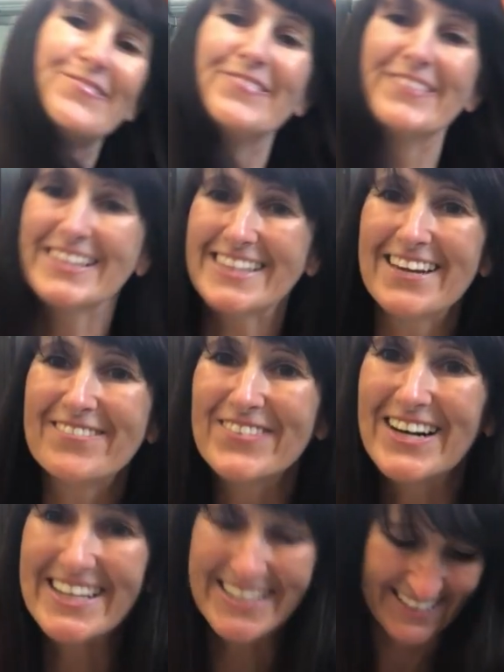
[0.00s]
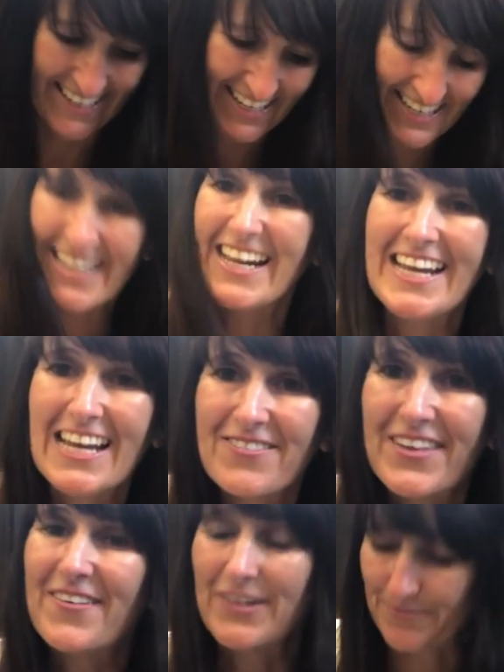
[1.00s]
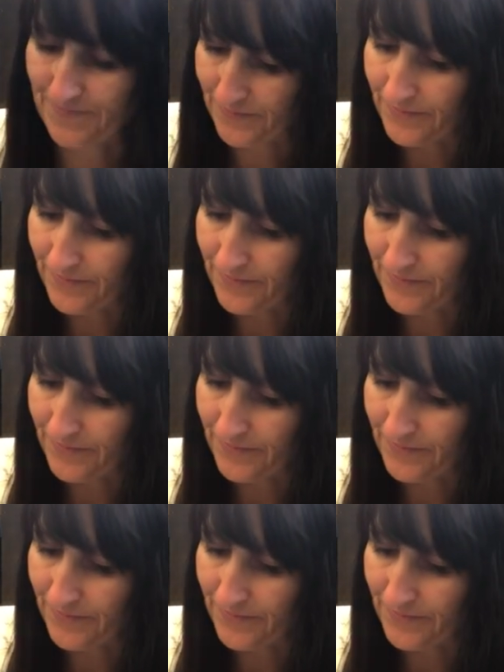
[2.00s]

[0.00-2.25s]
Isn't that fun? He loved that one.